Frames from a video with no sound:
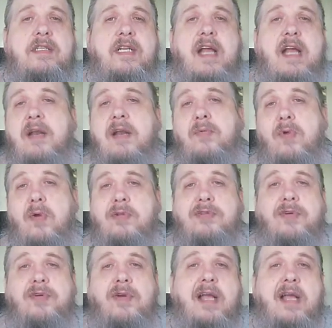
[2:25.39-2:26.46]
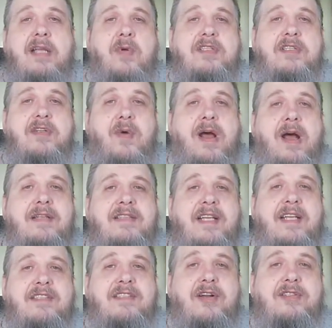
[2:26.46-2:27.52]
She kind of rolls her eyes once in a while as
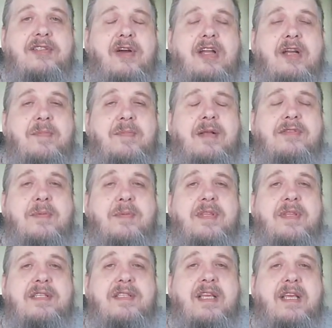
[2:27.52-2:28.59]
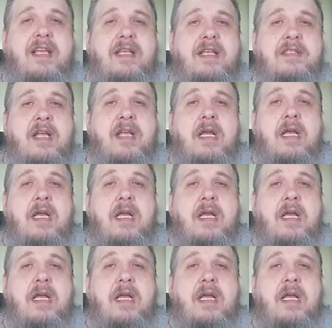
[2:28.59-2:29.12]
I start talking about some of these things.